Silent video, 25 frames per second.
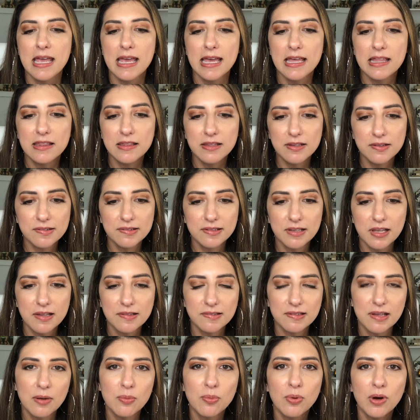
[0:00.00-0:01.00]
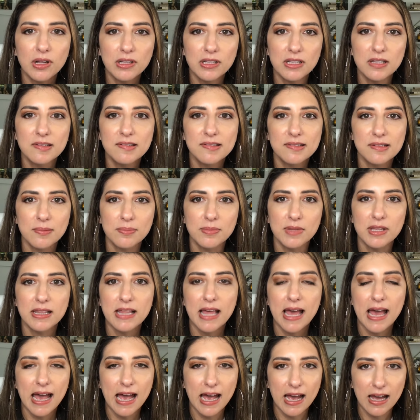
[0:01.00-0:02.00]
In this case, I wanted something
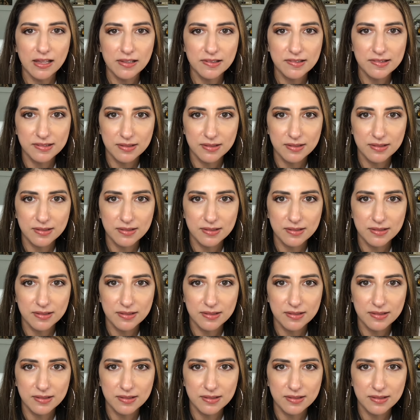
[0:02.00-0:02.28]
that had